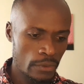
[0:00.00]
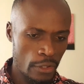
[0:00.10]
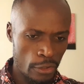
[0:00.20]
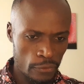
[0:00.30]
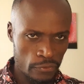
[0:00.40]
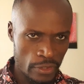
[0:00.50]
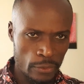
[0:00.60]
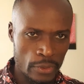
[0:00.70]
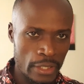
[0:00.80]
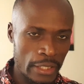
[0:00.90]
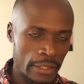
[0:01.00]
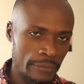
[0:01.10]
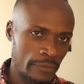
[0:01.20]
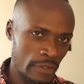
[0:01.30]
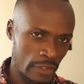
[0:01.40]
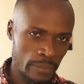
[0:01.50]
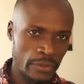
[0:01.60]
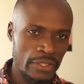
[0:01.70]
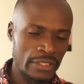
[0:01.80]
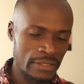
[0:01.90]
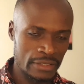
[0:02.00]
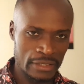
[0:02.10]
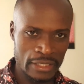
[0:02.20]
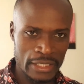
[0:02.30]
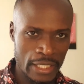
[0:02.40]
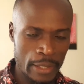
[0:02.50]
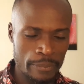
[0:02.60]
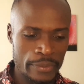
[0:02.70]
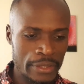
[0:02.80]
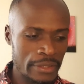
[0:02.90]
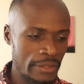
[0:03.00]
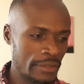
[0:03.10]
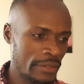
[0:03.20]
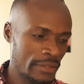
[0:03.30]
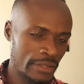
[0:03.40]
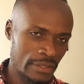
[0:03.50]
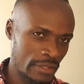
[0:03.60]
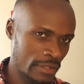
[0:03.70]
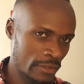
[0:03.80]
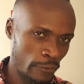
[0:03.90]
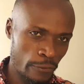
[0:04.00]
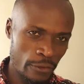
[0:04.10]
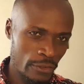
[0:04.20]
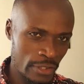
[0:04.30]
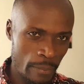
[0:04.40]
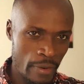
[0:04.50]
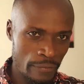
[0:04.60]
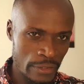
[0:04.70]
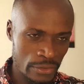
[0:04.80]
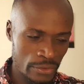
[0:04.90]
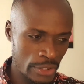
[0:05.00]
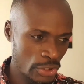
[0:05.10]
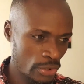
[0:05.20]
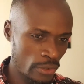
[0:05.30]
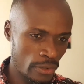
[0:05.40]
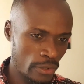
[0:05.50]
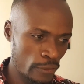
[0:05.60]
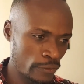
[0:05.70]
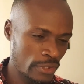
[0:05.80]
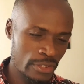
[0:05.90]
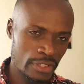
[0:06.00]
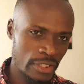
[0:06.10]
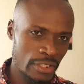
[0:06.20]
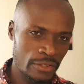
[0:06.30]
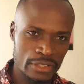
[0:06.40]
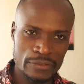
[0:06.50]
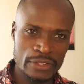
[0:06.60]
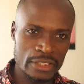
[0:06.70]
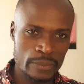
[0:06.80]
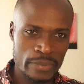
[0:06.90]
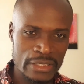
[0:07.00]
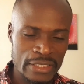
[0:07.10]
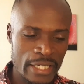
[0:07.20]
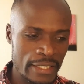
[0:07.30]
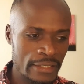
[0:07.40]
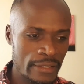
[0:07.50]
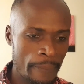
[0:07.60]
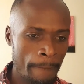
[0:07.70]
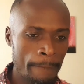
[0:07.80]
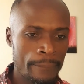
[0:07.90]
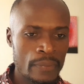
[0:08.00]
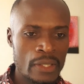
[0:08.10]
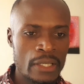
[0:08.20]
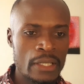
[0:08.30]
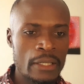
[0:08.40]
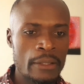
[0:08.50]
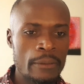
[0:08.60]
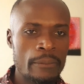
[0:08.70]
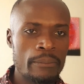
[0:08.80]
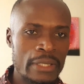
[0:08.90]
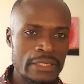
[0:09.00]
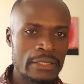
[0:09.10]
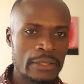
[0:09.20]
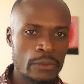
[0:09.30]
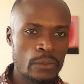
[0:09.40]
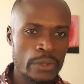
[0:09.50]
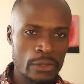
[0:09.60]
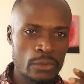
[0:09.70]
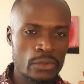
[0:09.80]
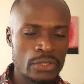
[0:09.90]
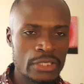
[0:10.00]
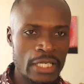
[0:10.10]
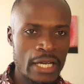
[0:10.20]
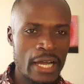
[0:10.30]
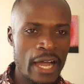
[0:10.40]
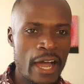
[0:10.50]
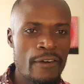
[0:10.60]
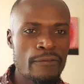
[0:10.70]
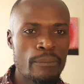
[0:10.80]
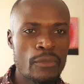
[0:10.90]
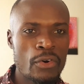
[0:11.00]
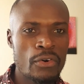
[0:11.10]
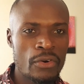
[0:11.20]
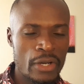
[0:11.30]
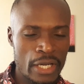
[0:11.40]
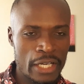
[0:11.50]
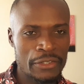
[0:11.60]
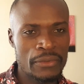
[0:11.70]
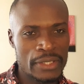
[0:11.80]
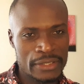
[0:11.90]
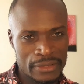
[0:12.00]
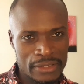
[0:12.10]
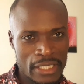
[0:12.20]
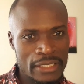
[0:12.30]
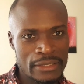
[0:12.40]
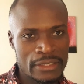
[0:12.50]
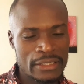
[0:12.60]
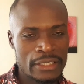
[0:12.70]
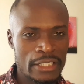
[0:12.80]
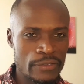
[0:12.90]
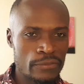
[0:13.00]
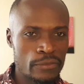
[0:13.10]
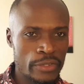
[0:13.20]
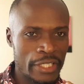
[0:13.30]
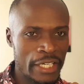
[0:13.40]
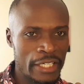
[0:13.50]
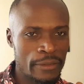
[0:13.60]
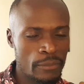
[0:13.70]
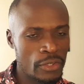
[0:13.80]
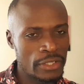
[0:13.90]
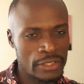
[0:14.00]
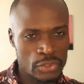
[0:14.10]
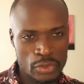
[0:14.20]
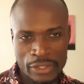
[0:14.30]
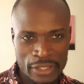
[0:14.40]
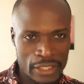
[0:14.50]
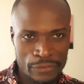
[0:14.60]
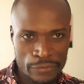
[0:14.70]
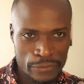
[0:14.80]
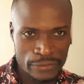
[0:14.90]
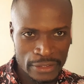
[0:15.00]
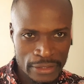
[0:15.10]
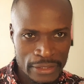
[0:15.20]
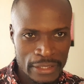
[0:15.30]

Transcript: of our respondents stand up, and this is of course above the threshold of 60 or 70%, but we could have more accurate results if we had more than 250